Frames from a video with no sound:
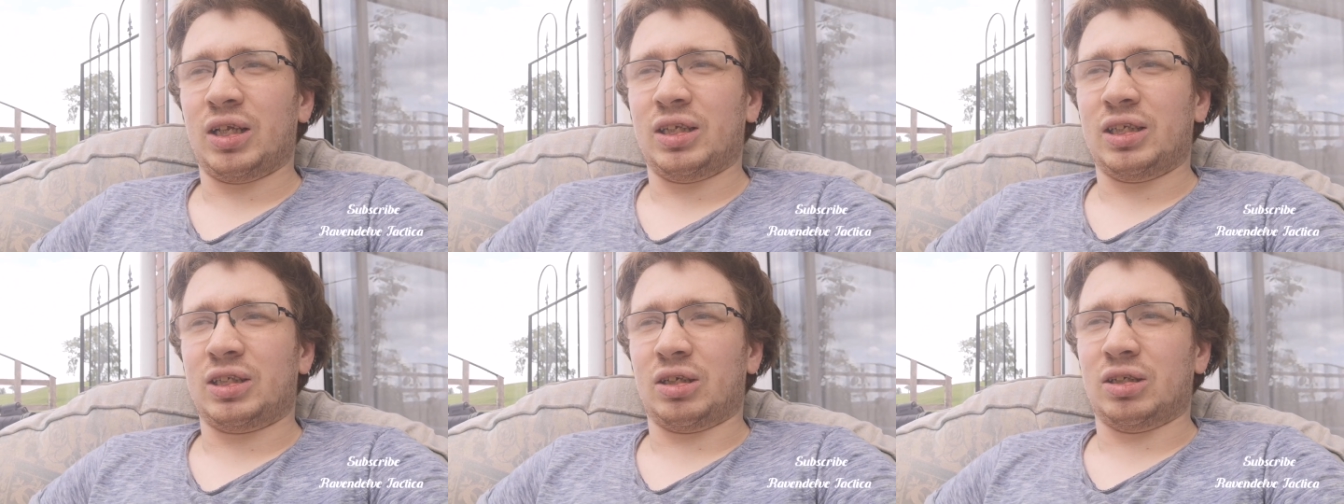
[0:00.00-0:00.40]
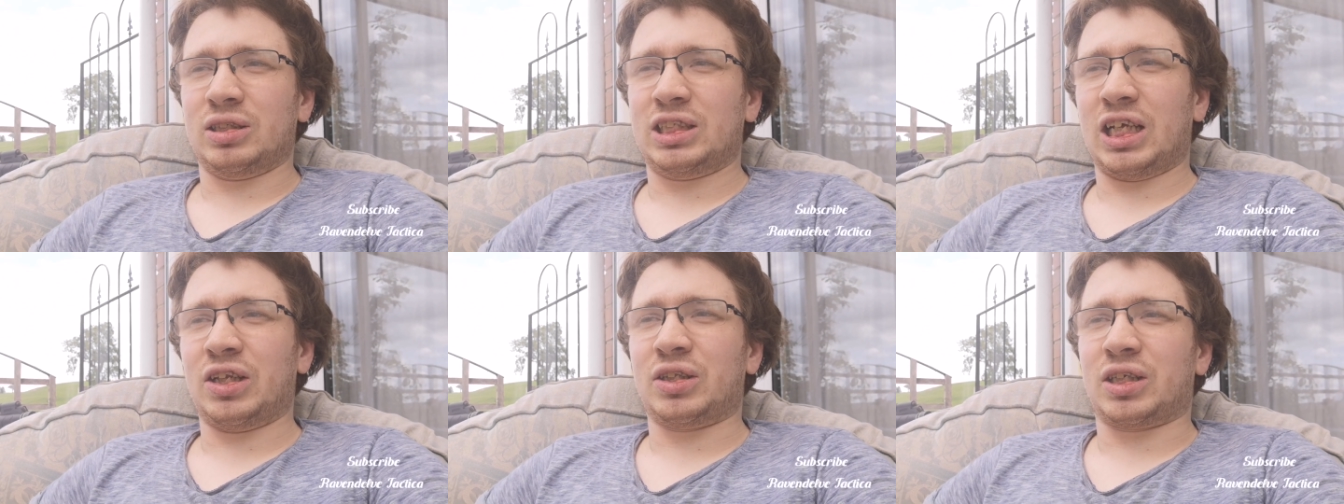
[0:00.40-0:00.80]
You
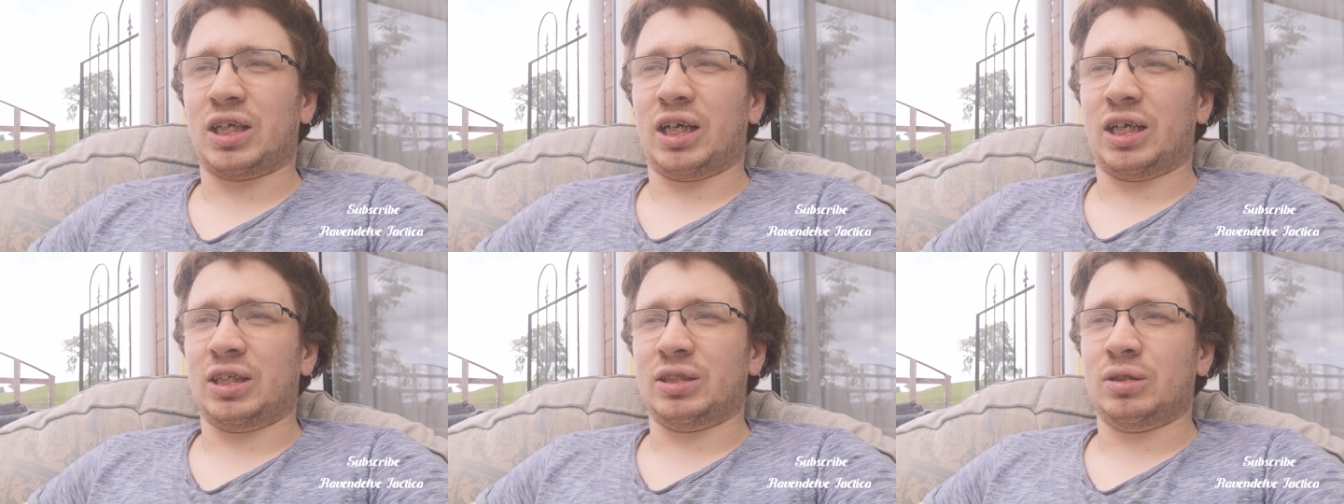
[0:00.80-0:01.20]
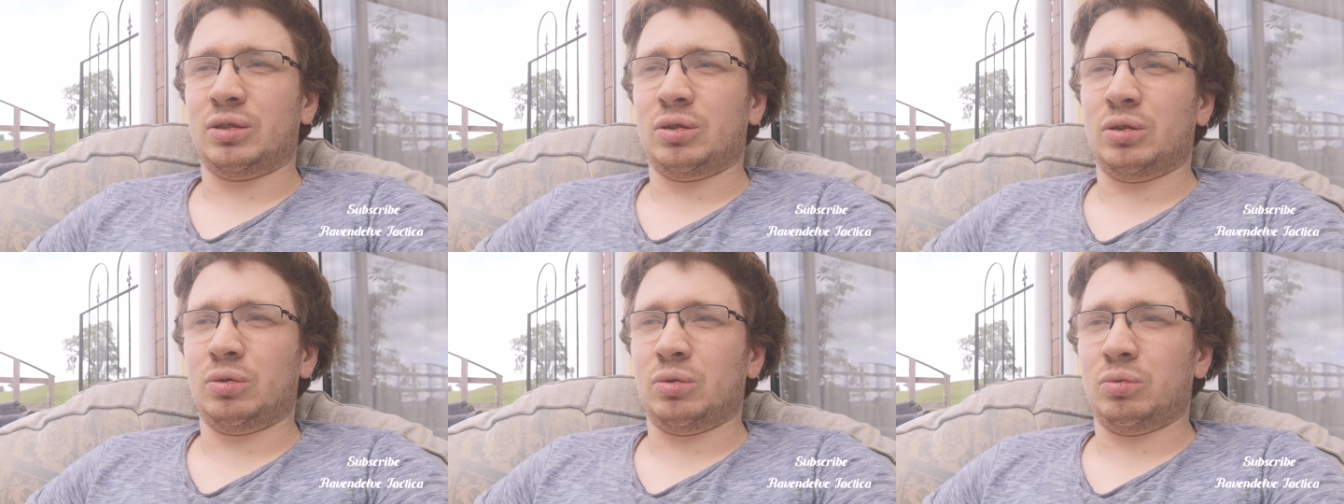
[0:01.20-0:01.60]
got Death Guard,
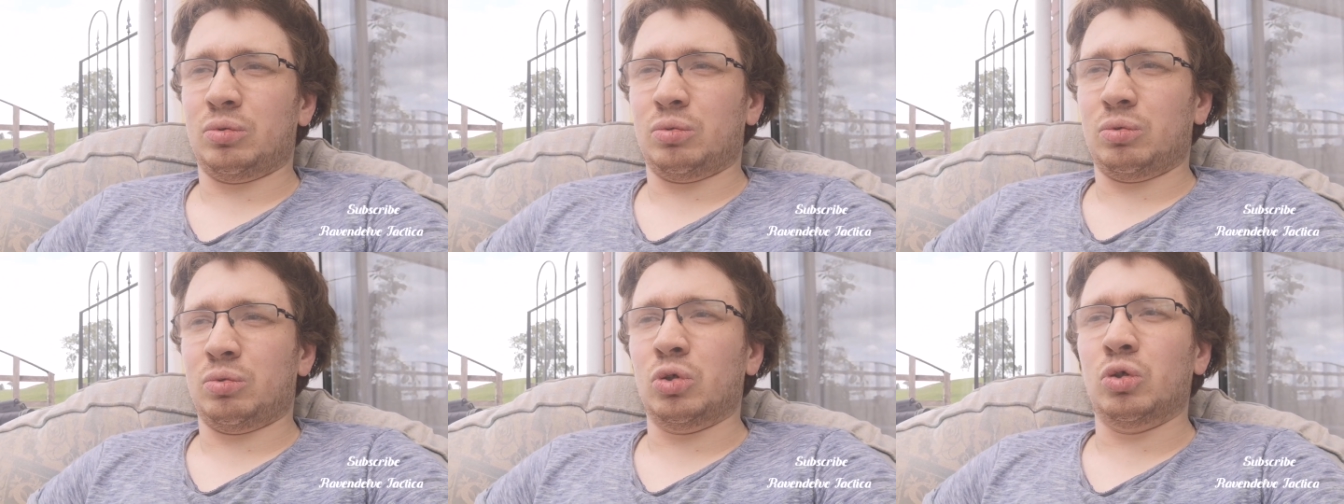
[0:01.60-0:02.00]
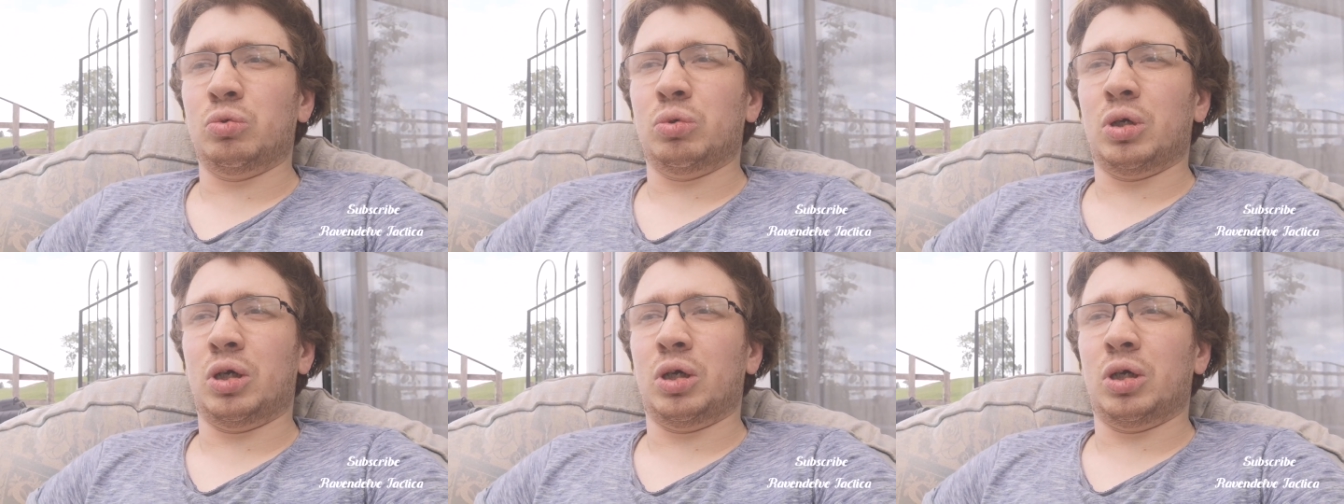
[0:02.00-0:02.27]
who